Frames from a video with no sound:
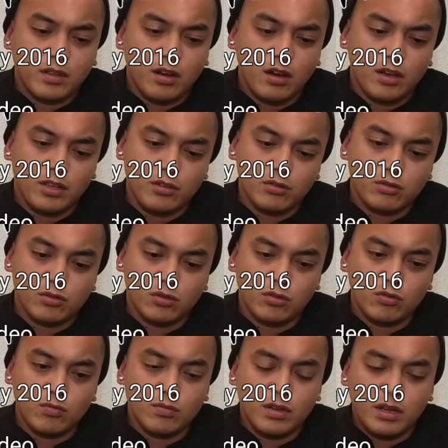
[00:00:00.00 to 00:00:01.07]
on
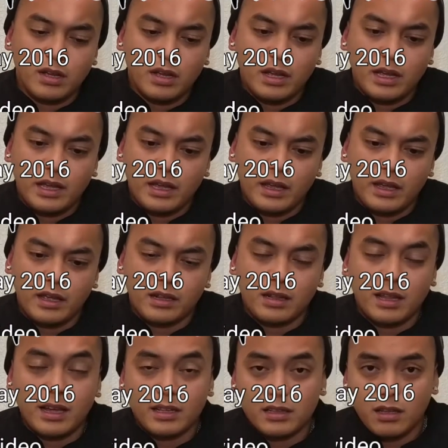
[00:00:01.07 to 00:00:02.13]
YouTube
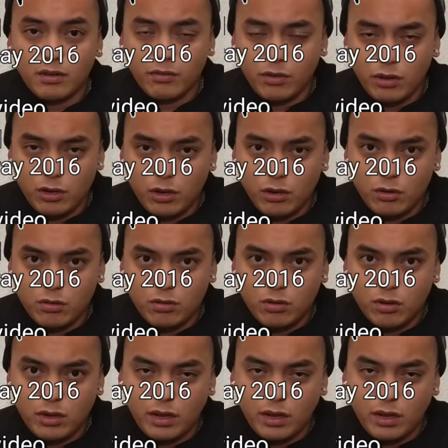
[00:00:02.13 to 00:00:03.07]
and like that video